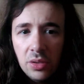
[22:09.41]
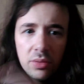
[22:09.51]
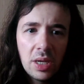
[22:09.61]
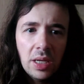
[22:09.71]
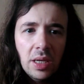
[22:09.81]
You
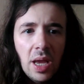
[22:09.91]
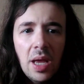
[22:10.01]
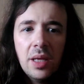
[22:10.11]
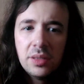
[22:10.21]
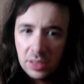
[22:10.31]
take
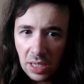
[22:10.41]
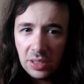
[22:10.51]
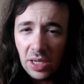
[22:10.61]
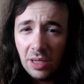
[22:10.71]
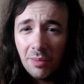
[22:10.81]
care, stay
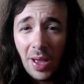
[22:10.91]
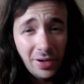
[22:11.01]
safe,